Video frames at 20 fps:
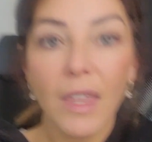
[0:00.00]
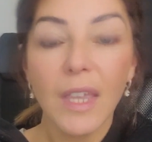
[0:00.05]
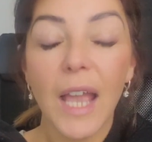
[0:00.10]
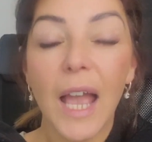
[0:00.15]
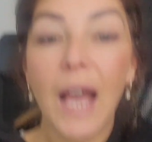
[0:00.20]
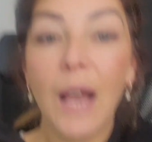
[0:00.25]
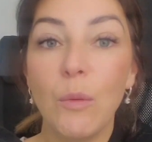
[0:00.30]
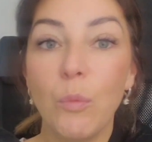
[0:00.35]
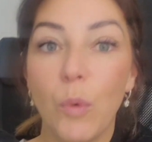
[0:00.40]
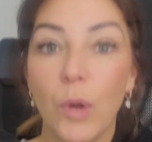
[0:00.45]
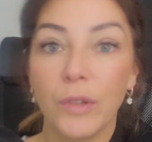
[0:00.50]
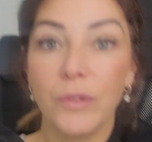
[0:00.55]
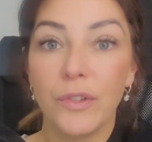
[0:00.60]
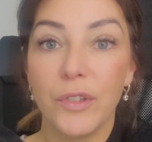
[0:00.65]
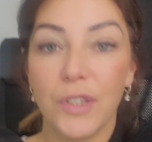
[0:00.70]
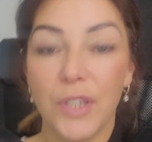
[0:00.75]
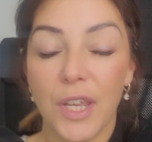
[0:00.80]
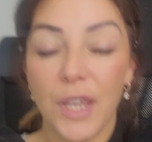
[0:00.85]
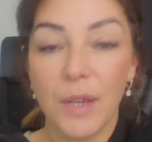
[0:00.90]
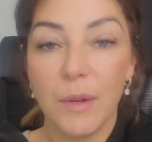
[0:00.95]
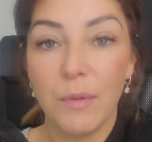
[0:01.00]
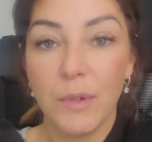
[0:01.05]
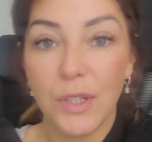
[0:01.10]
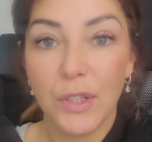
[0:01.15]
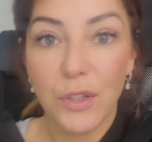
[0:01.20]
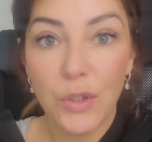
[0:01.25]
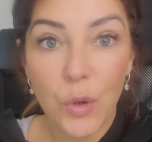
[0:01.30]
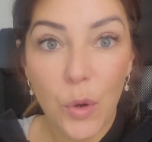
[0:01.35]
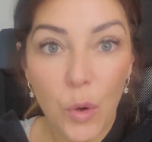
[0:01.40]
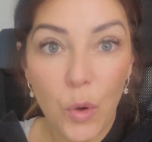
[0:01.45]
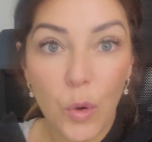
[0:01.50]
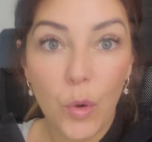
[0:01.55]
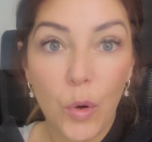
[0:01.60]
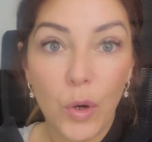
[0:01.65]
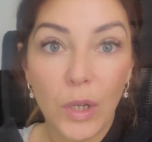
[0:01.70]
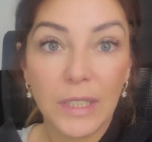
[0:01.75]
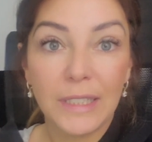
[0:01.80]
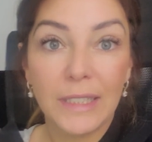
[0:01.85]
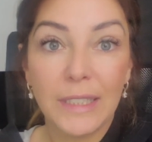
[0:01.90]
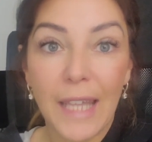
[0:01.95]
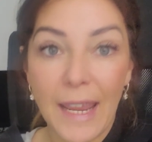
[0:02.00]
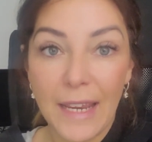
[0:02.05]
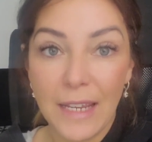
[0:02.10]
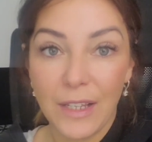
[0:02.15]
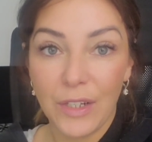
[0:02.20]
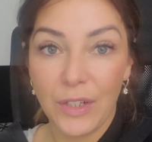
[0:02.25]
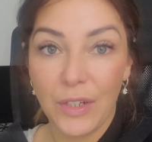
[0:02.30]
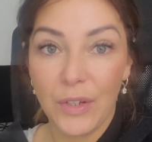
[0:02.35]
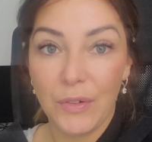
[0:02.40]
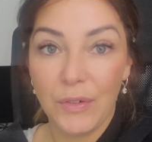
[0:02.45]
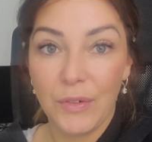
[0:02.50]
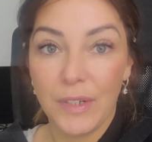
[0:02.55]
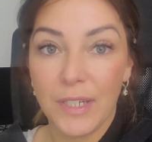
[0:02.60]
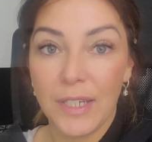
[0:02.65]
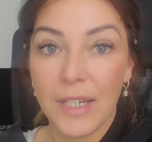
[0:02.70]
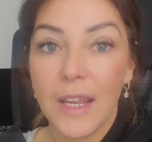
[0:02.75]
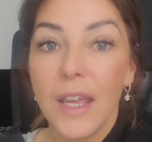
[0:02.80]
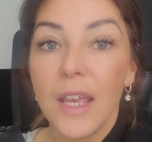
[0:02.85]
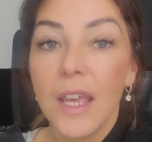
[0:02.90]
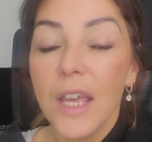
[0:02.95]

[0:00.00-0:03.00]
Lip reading: I want to score Lakeland.